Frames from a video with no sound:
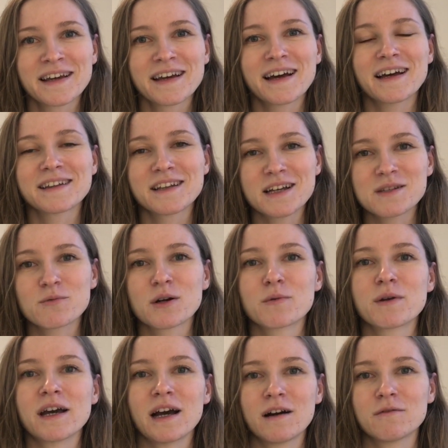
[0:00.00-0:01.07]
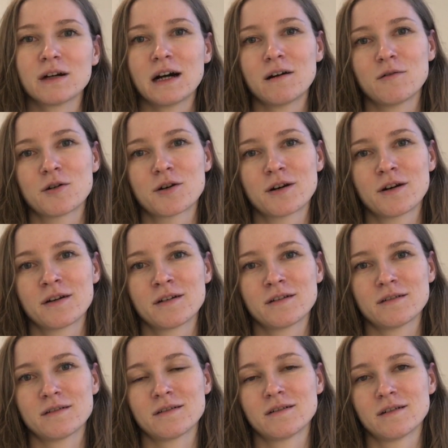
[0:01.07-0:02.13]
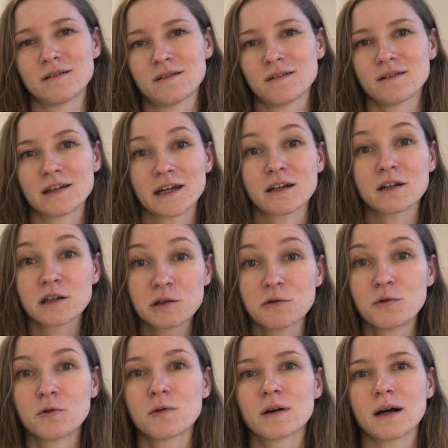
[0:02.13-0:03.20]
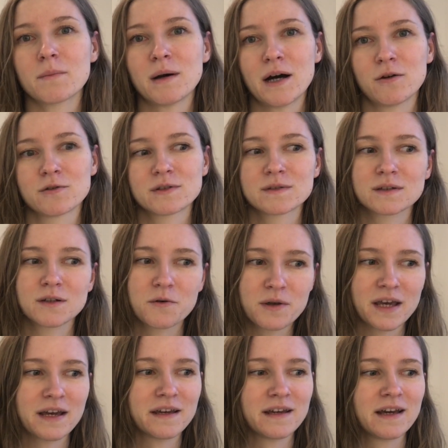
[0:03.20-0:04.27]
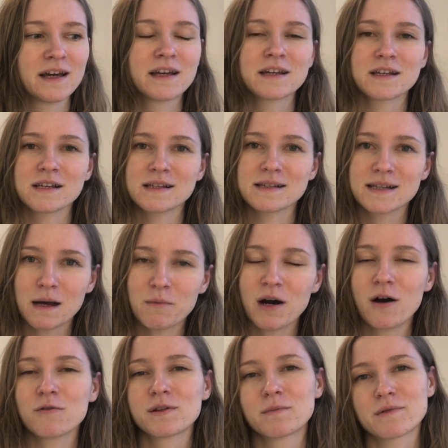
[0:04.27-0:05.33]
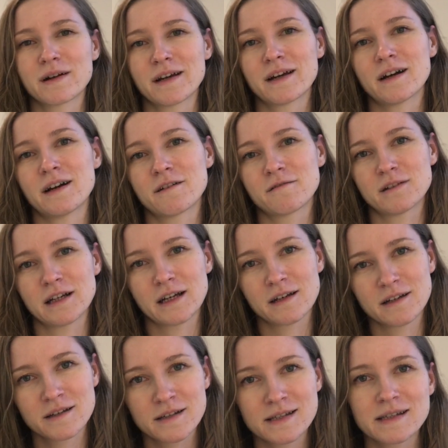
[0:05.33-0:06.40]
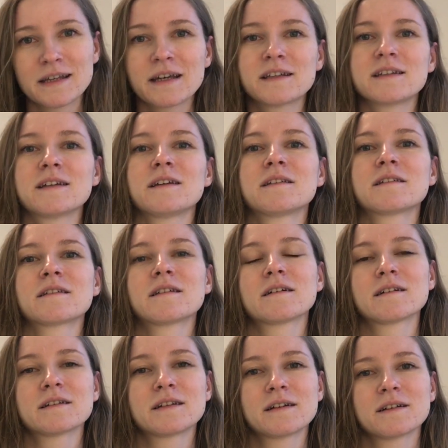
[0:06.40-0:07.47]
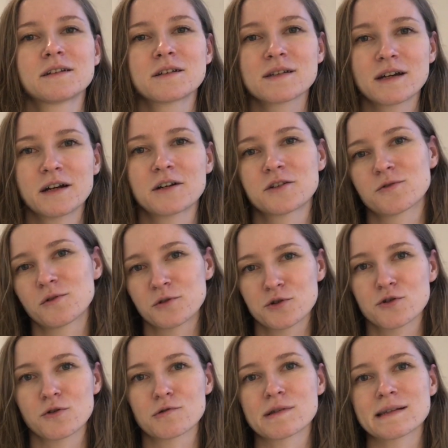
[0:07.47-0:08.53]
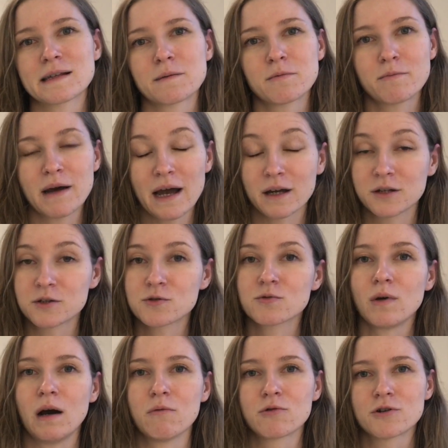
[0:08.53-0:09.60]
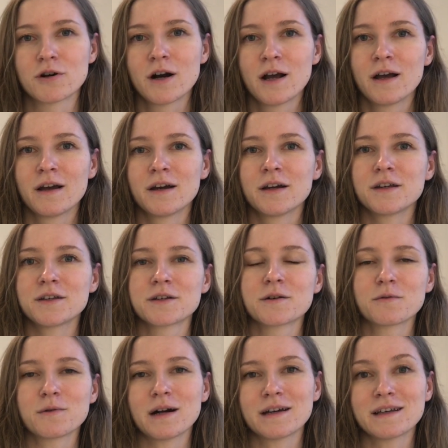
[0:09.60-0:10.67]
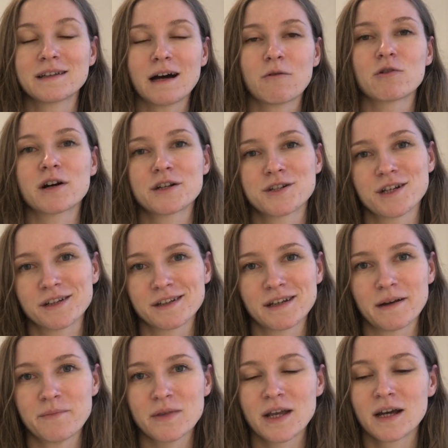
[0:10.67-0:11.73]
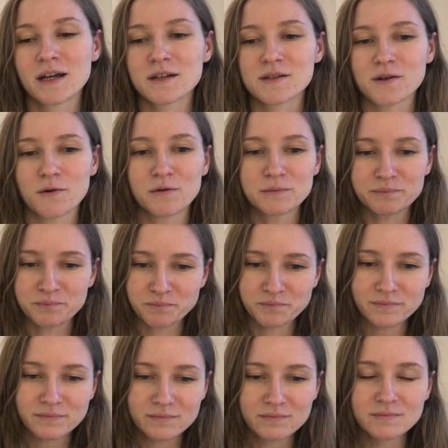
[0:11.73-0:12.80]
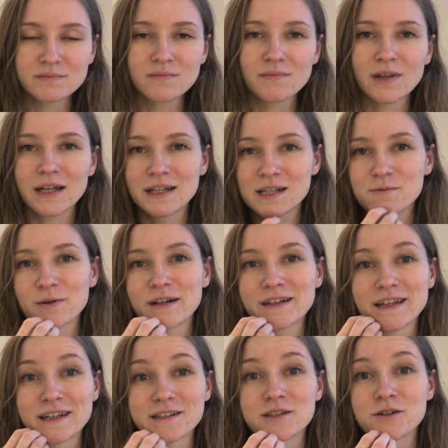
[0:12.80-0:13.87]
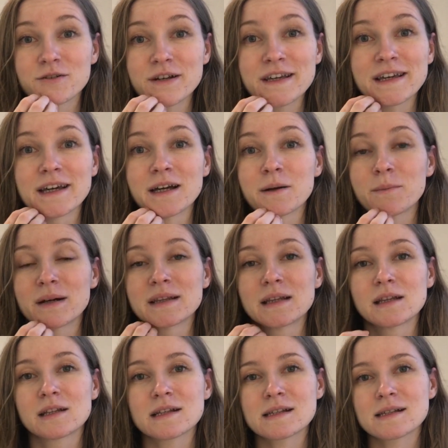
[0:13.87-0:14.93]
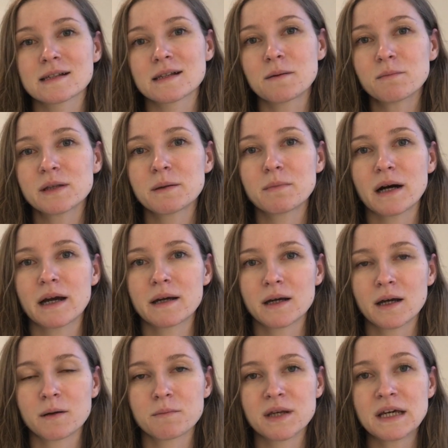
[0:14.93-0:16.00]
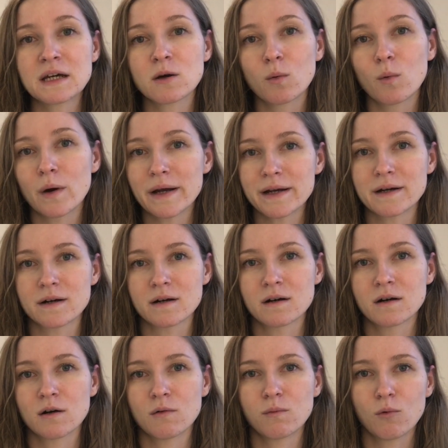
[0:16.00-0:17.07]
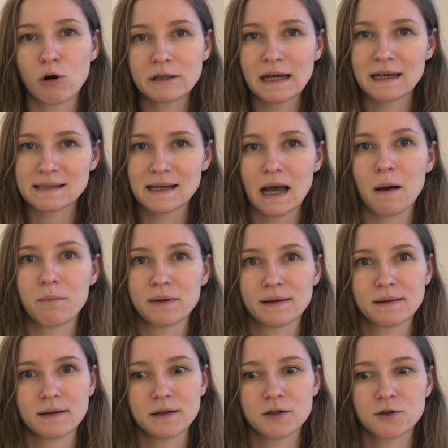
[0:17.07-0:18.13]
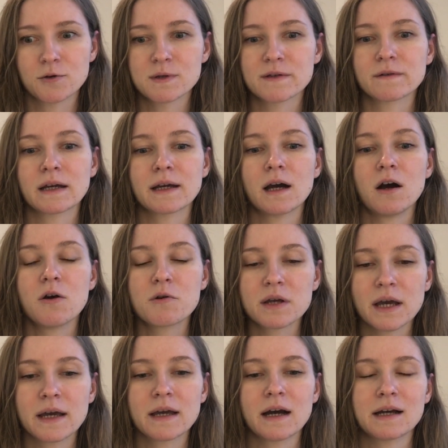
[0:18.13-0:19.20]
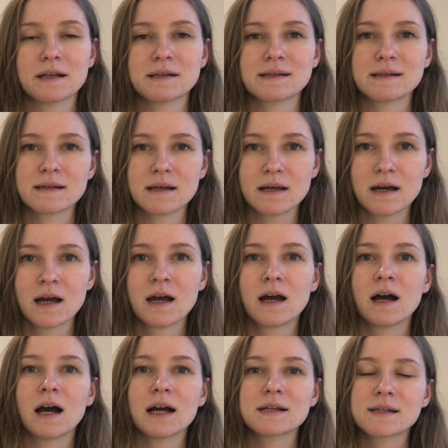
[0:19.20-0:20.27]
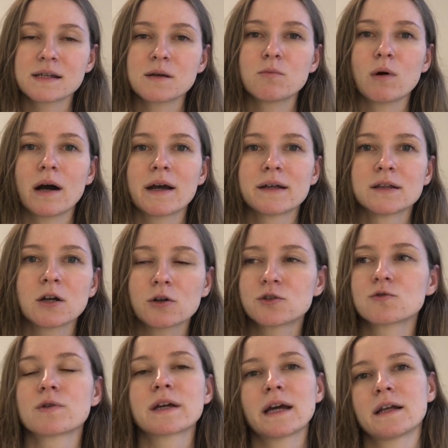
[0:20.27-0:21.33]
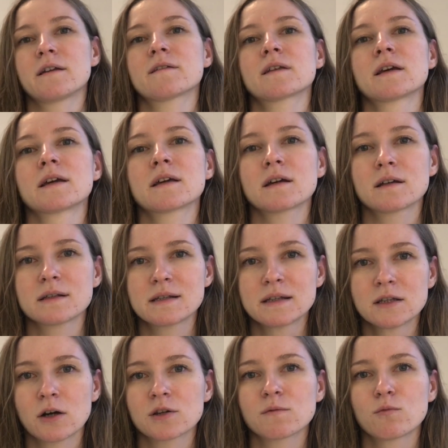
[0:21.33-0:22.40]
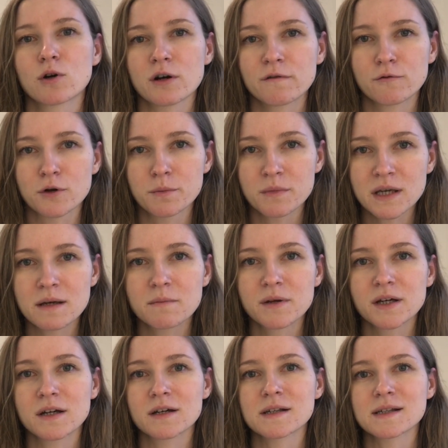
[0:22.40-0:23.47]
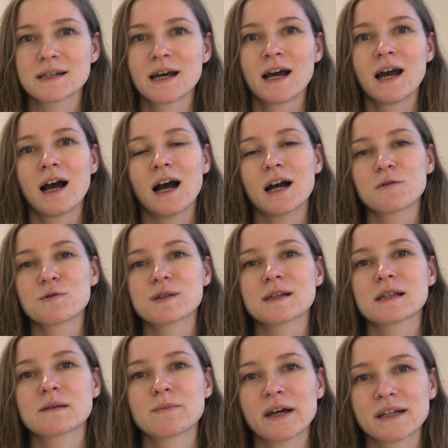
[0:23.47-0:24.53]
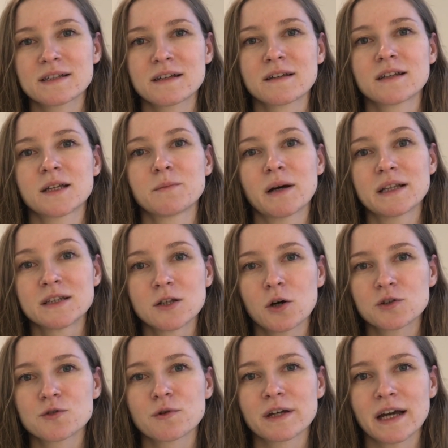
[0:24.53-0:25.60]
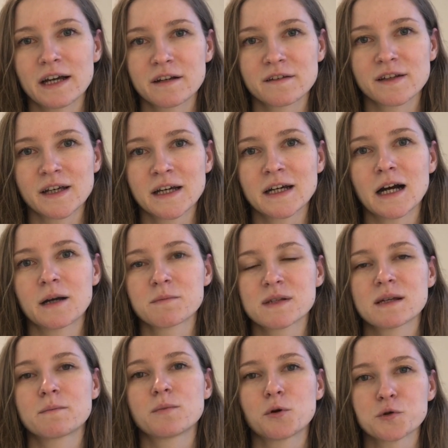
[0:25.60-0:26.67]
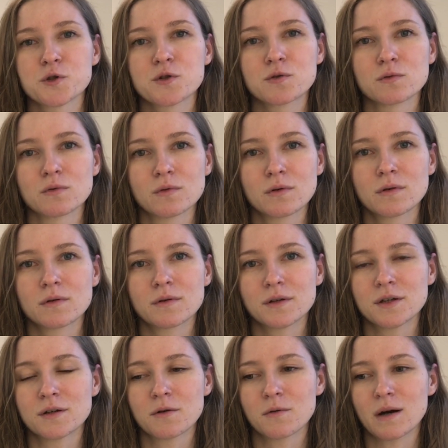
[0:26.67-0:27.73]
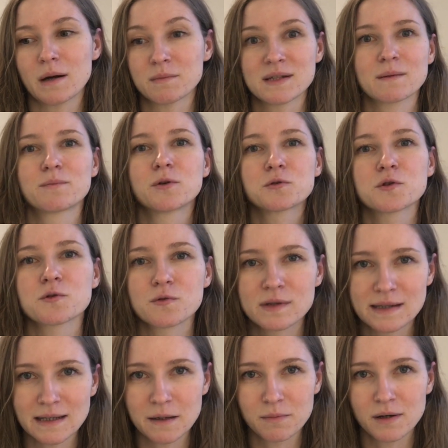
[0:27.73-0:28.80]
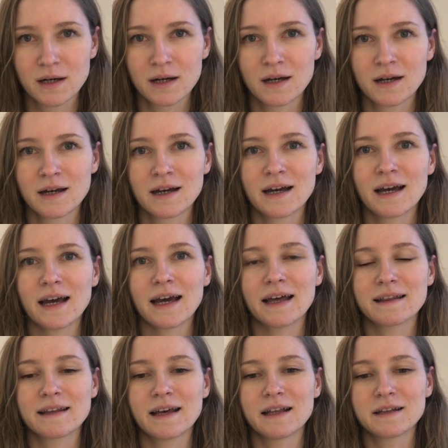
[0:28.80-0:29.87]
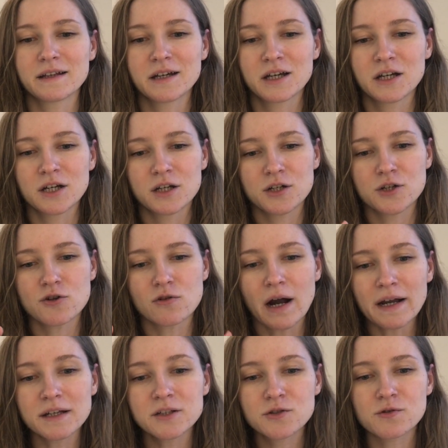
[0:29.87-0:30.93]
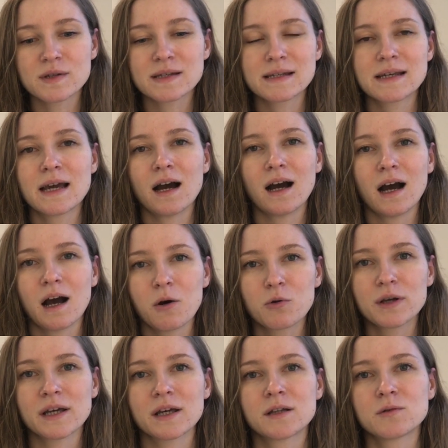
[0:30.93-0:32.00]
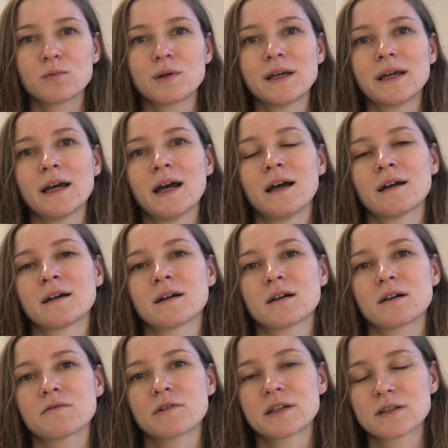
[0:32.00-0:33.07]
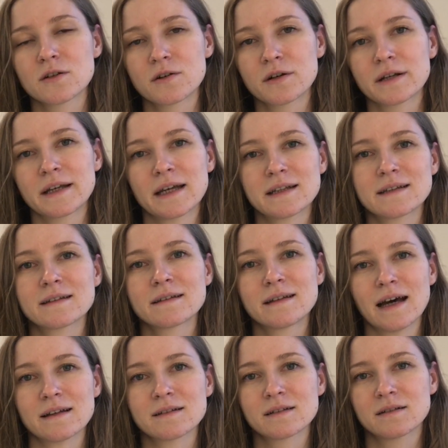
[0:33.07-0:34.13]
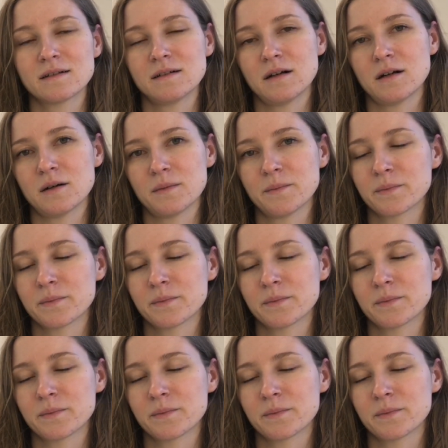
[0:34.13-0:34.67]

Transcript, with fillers: And that's where we have our uh, like clue about, okay, somehow the brain kind of like sneaked in the, the desire to control sleep back into our, you know, in our agenda. So and that's when it gets tricky but simply by being aware of what has happened in terms of like okay i see i see why not doing anything did not work for me because i was expecting that by not doing anything i'm supposed to you know i'm supposed to sleep and then trying to see how can we return get that uh,